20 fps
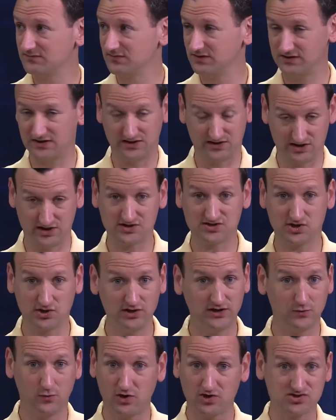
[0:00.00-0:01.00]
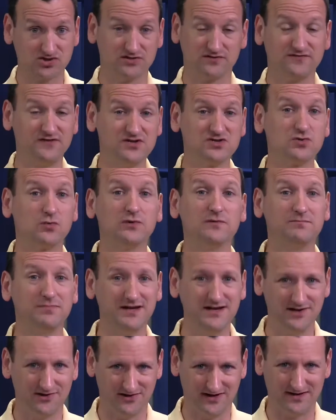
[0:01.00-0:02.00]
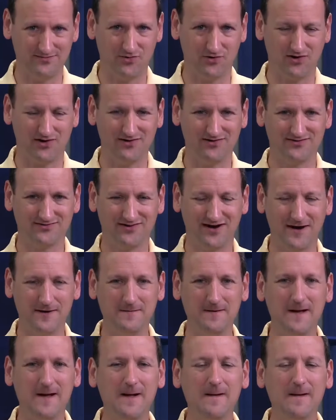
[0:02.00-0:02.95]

It certainly works, or the feature wouldn't be here anymore, right?